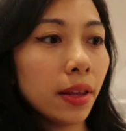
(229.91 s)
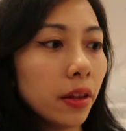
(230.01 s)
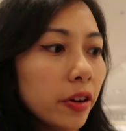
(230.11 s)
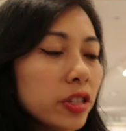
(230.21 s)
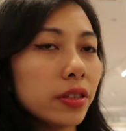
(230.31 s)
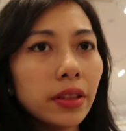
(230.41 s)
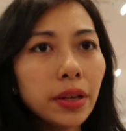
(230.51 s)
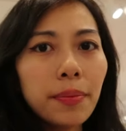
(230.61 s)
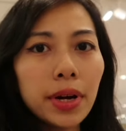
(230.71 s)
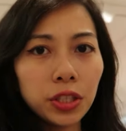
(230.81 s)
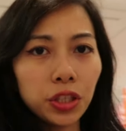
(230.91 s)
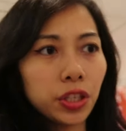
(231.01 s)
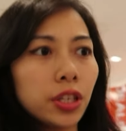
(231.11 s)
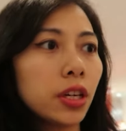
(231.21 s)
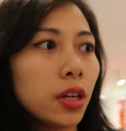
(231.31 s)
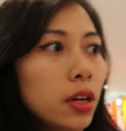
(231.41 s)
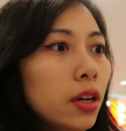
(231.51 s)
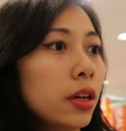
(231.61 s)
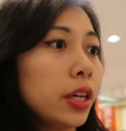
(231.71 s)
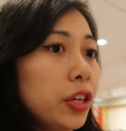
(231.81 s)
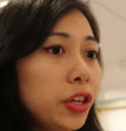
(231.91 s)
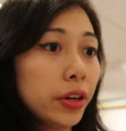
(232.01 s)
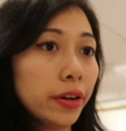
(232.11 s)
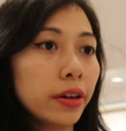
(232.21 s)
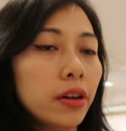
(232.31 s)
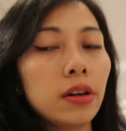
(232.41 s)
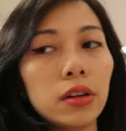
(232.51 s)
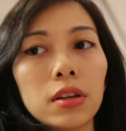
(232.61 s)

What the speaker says: and there's nothing much here.